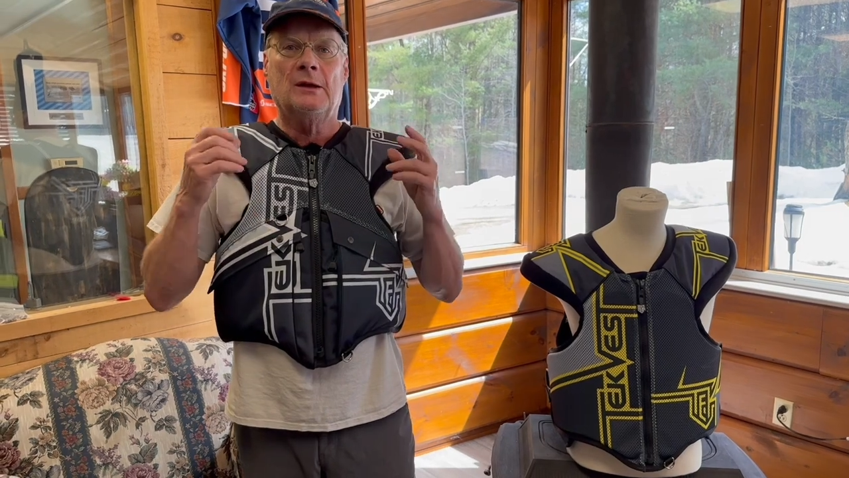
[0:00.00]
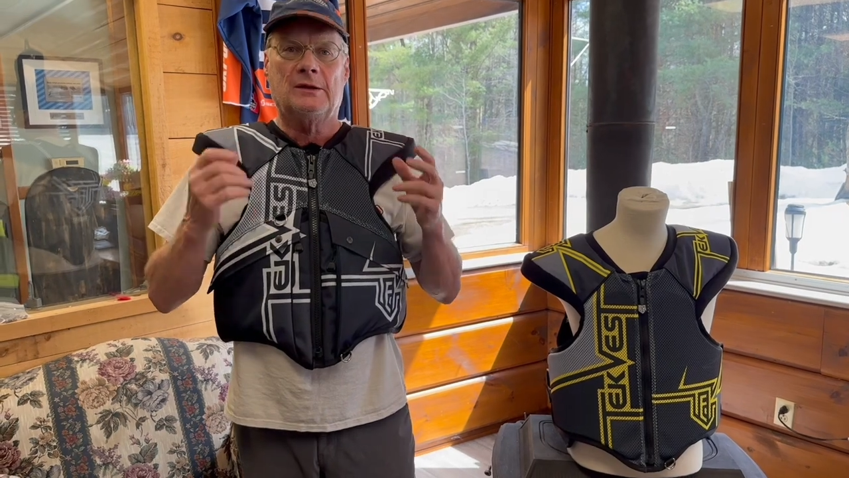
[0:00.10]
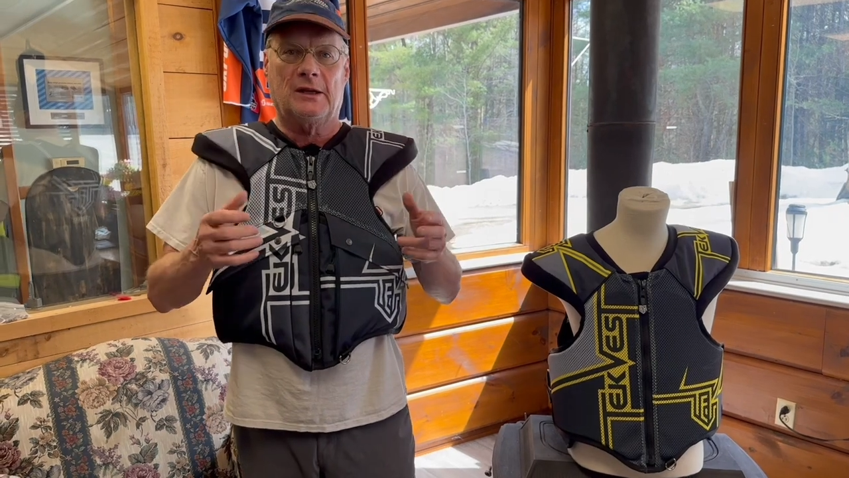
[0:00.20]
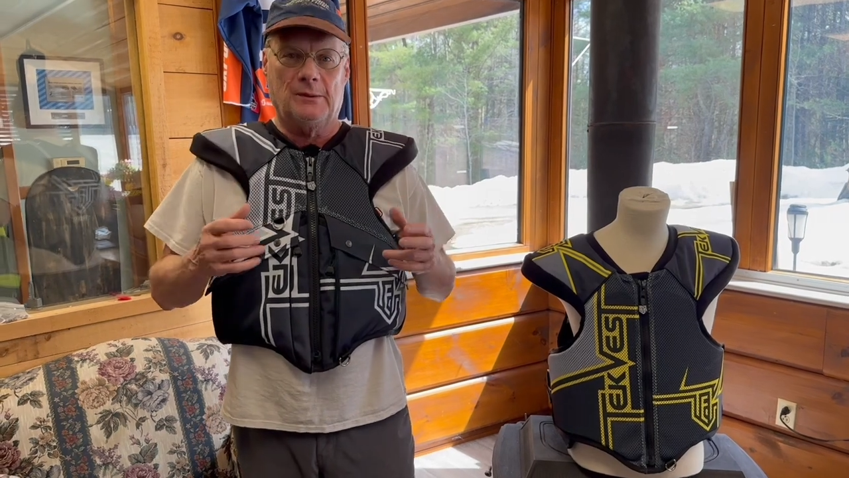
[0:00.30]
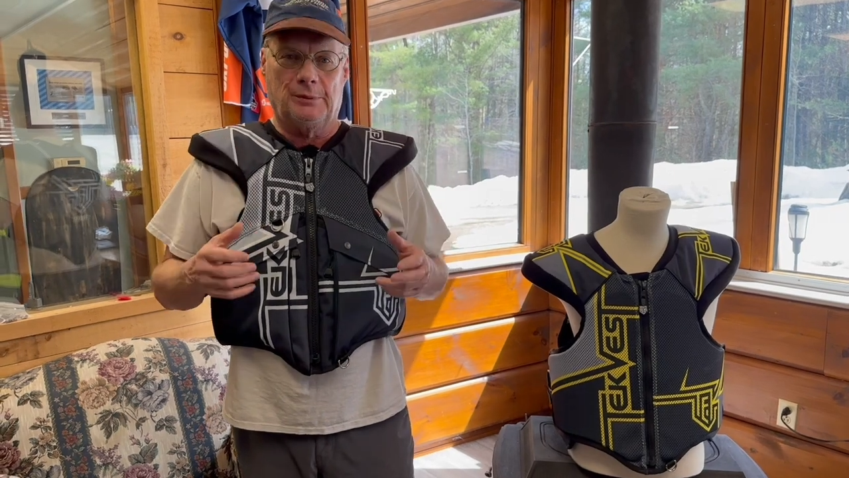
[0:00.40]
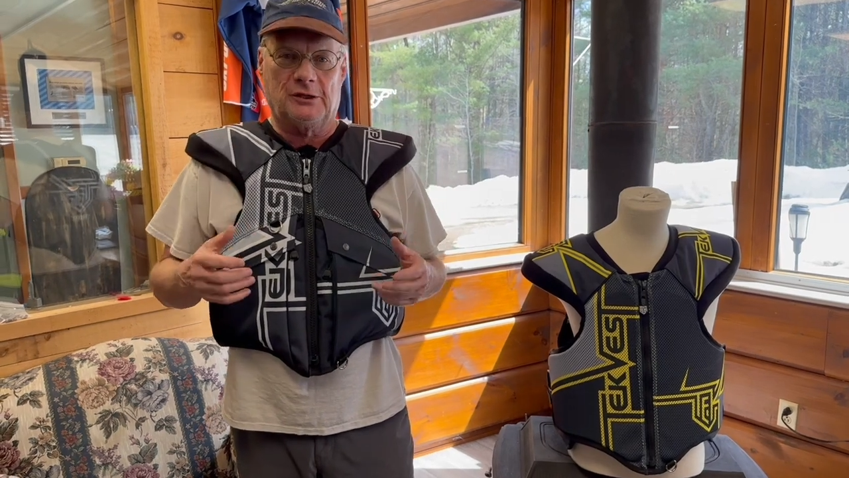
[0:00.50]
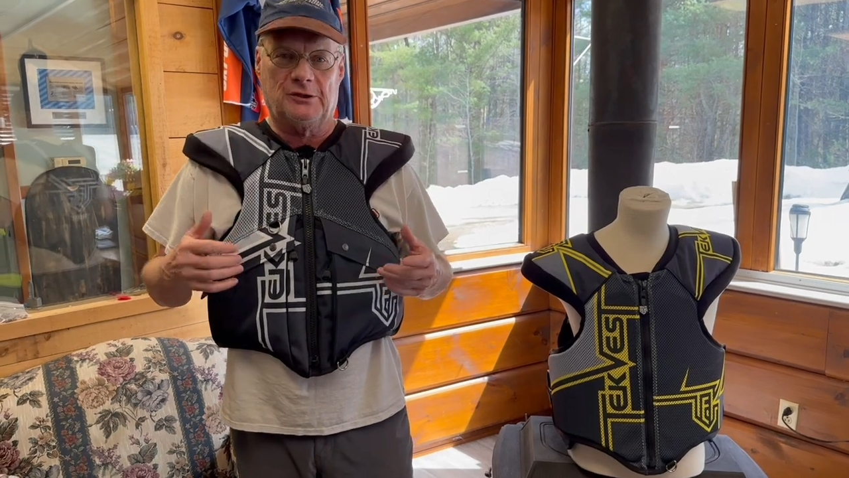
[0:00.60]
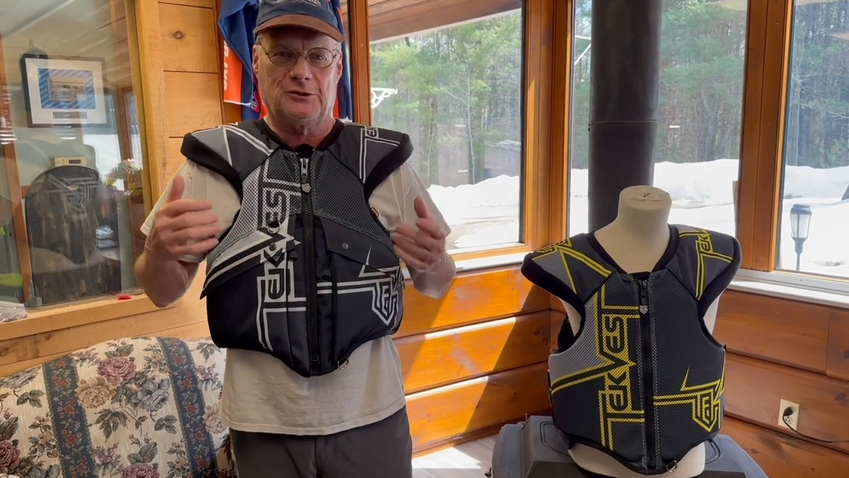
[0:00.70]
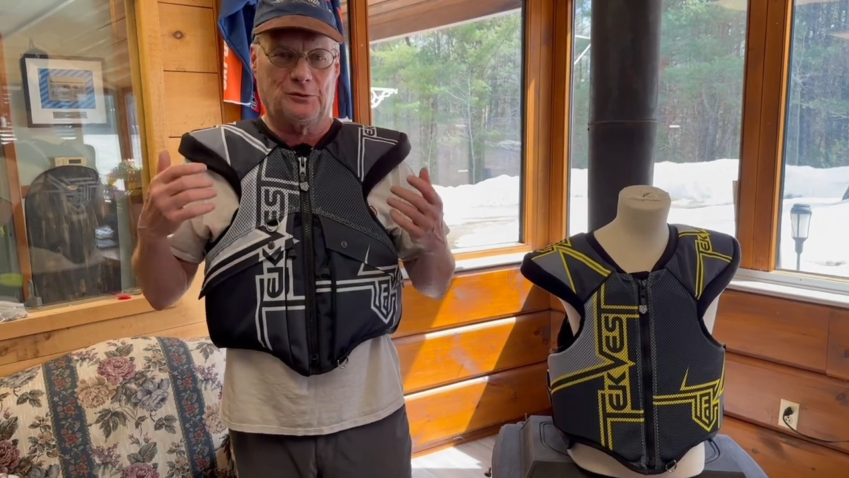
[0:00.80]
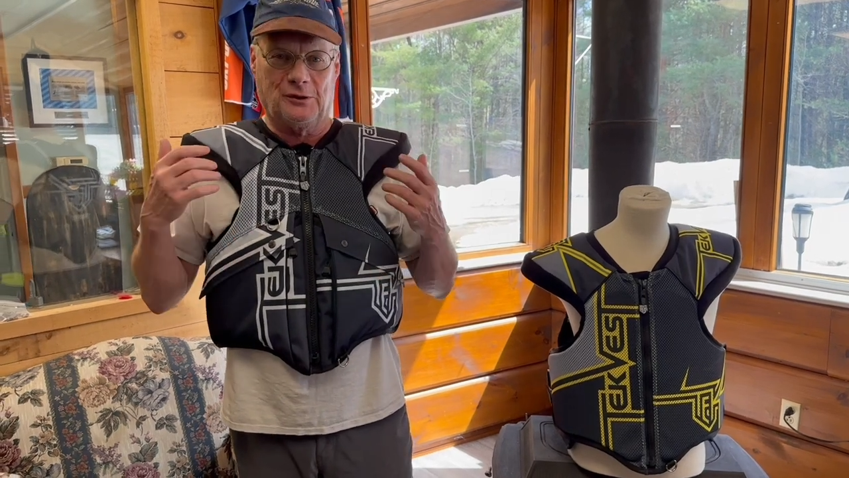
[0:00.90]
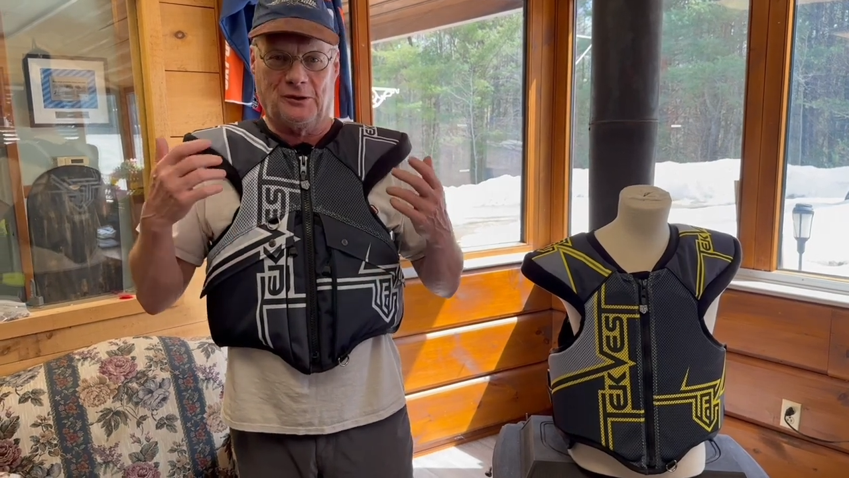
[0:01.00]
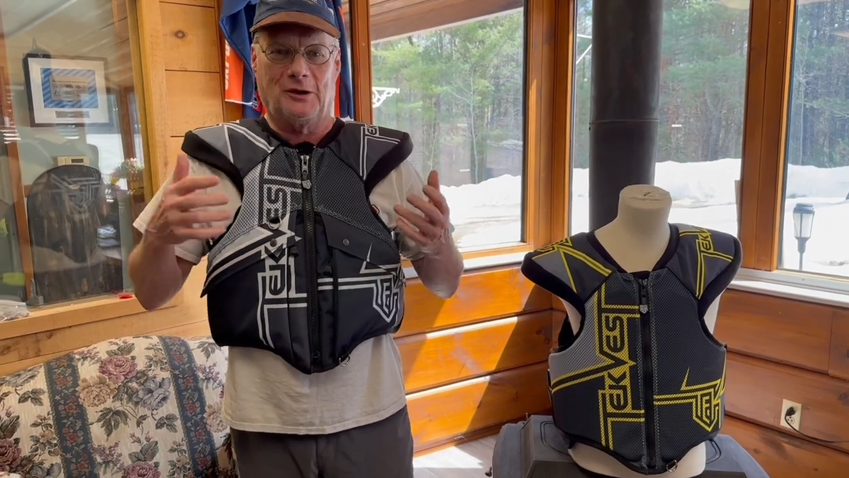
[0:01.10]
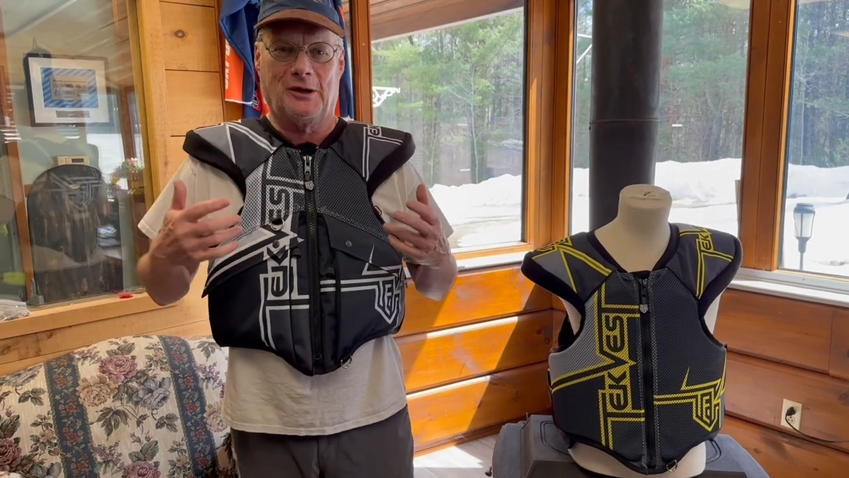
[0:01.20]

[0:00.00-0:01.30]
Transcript: taking pictures with our,